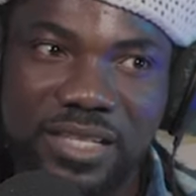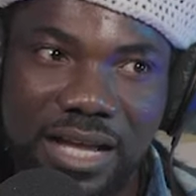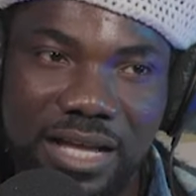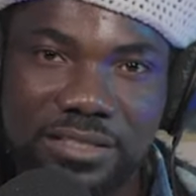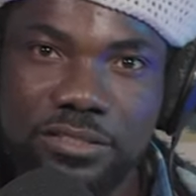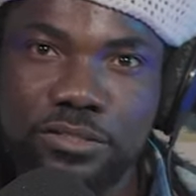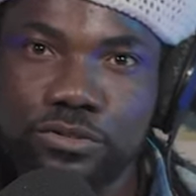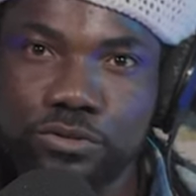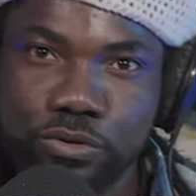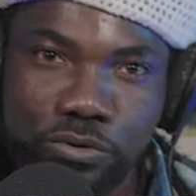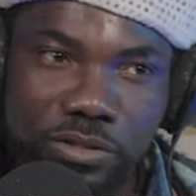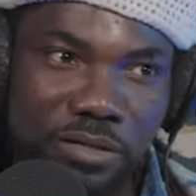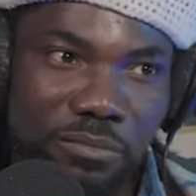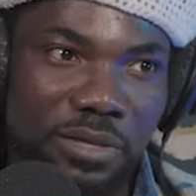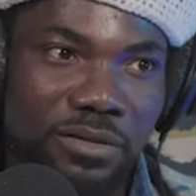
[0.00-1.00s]
I see
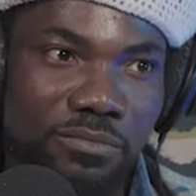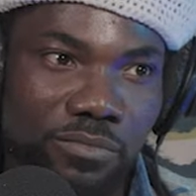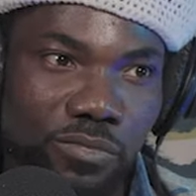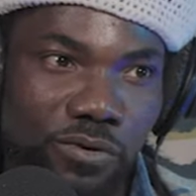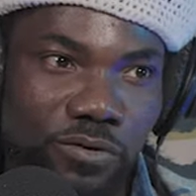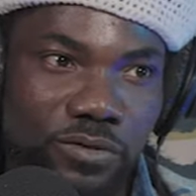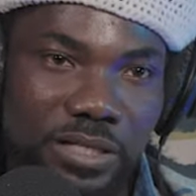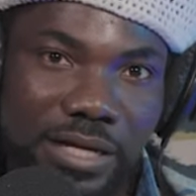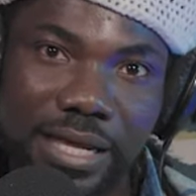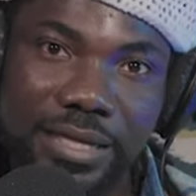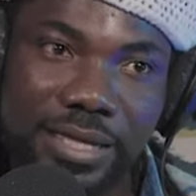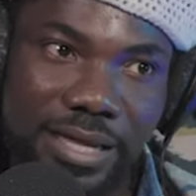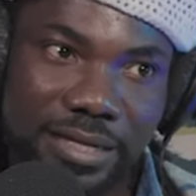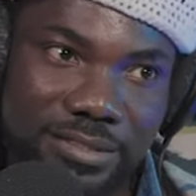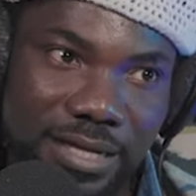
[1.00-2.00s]
Stone, they make moves and I
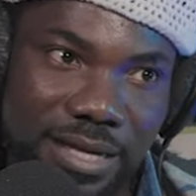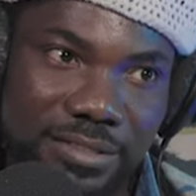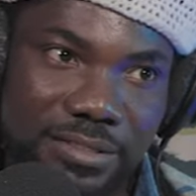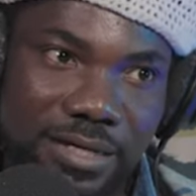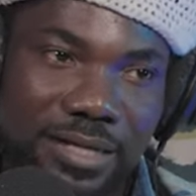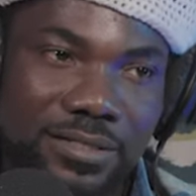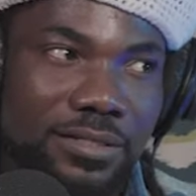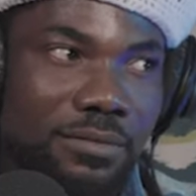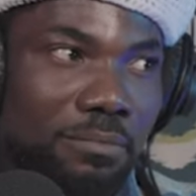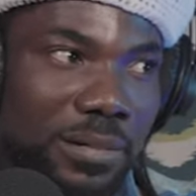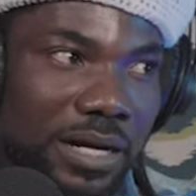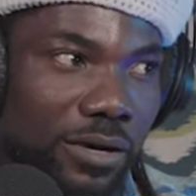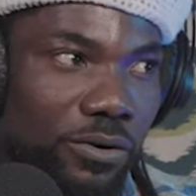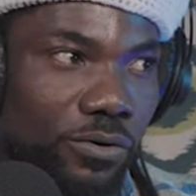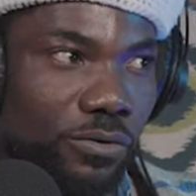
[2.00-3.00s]
get excited. I
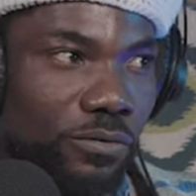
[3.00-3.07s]
think